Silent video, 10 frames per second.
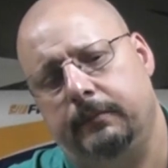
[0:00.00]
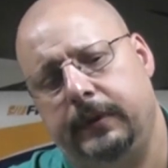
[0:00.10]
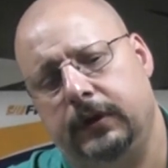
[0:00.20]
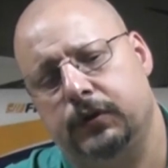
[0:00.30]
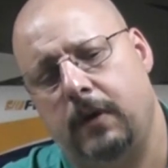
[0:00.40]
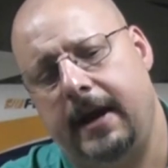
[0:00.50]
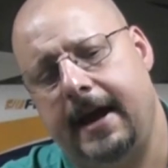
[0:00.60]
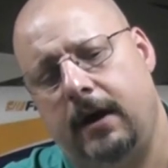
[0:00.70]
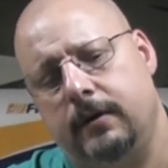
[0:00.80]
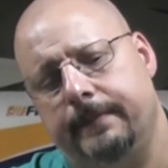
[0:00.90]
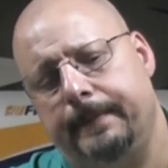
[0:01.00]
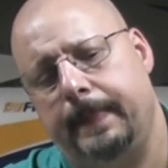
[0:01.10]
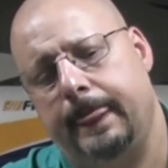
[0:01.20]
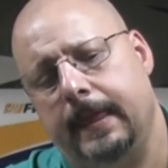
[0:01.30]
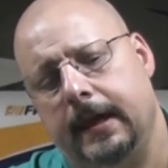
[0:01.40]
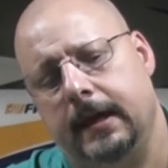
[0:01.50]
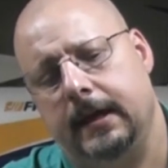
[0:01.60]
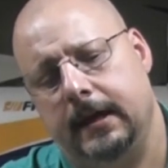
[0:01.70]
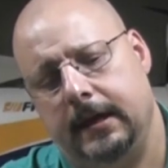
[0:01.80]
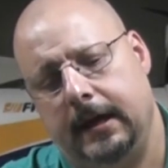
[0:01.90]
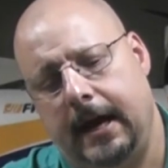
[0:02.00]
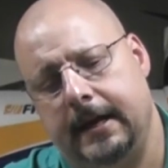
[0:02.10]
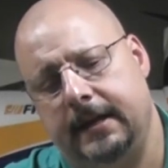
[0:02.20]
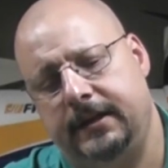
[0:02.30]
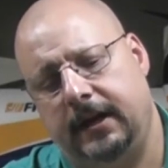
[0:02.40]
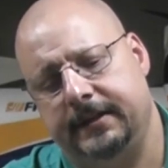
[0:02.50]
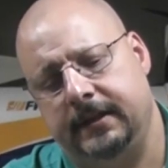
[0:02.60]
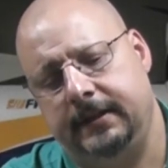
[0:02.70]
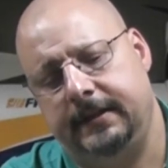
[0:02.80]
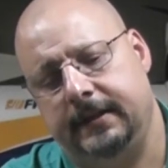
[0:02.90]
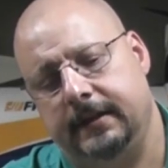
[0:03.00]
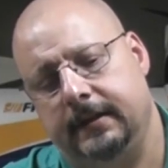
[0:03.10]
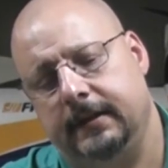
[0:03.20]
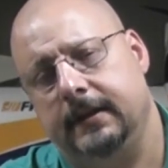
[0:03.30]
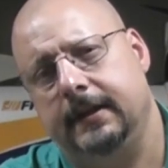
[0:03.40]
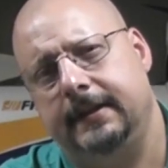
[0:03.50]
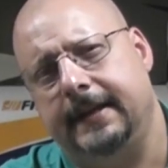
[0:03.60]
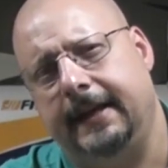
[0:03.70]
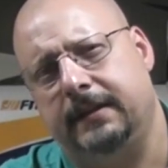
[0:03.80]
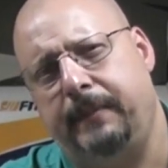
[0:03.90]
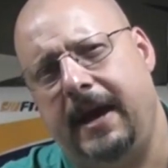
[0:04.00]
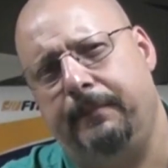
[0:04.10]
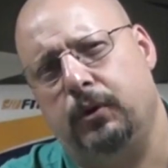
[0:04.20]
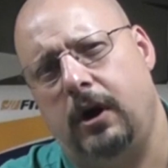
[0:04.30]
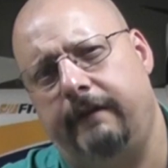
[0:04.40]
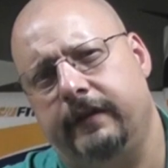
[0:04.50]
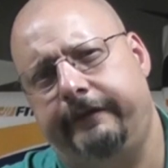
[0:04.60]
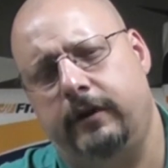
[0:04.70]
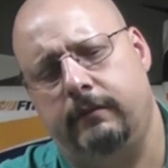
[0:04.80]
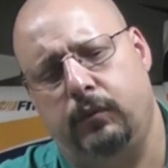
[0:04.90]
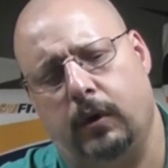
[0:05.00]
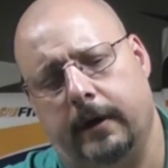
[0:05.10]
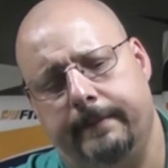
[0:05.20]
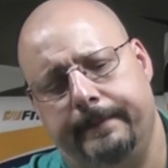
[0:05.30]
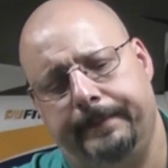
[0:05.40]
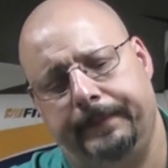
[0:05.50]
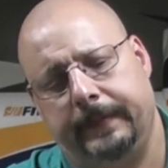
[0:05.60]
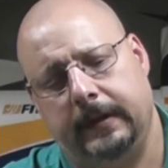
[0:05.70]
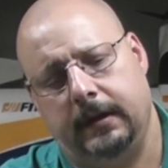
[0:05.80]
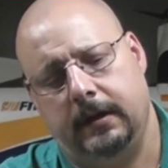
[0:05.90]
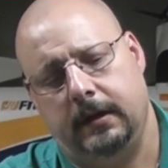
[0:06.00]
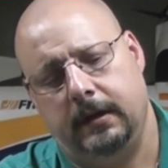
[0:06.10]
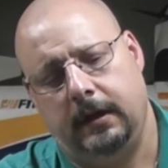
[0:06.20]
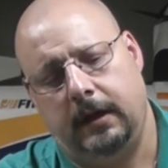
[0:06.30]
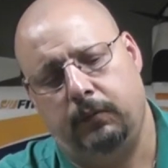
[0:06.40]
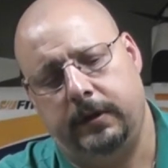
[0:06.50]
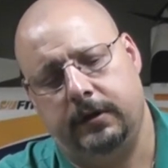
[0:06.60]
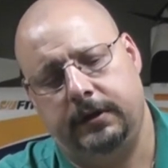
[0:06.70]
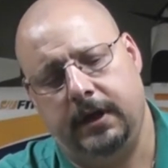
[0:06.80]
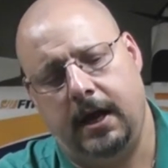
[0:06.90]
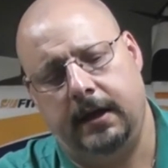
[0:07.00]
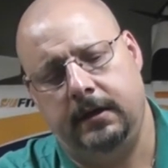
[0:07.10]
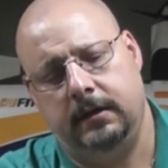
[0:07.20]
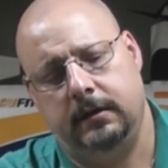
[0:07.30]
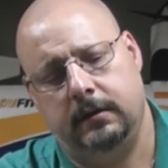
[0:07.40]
peels right out, and it doesn't take the paper off of the foam board. And when you're done,